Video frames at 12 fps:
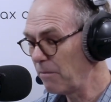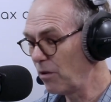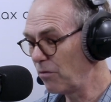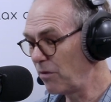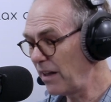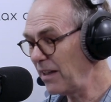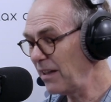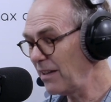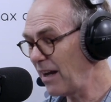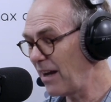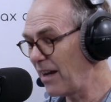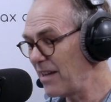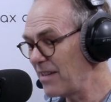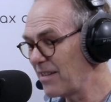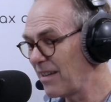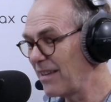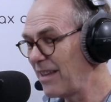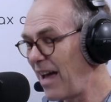but
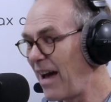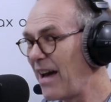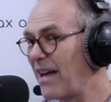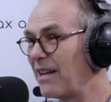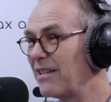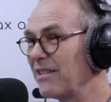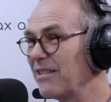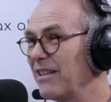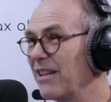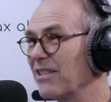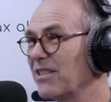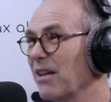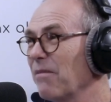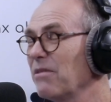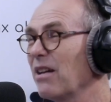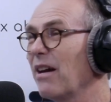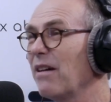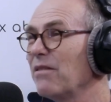recognize that
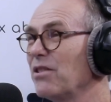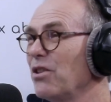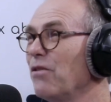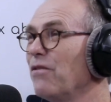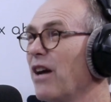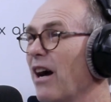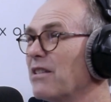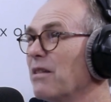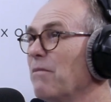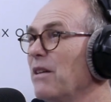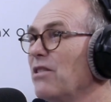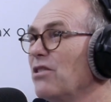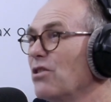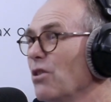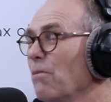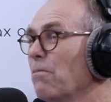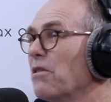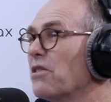sometimes you've got to be
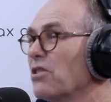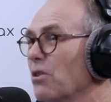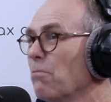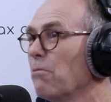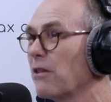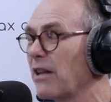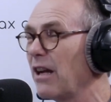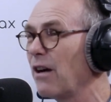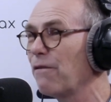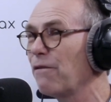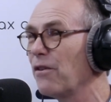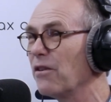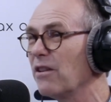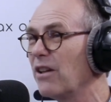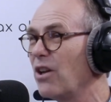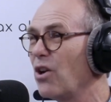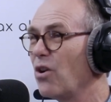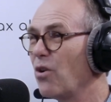super, super careful
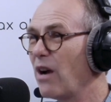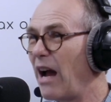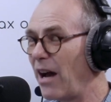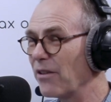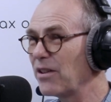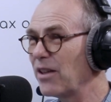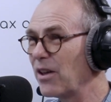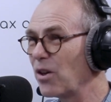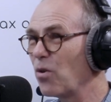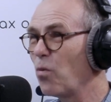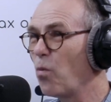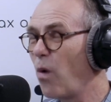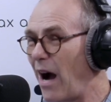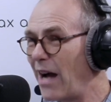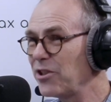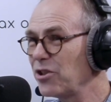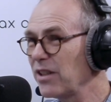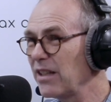out there
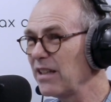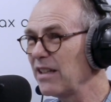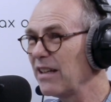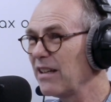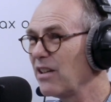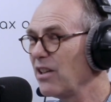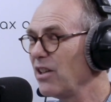watching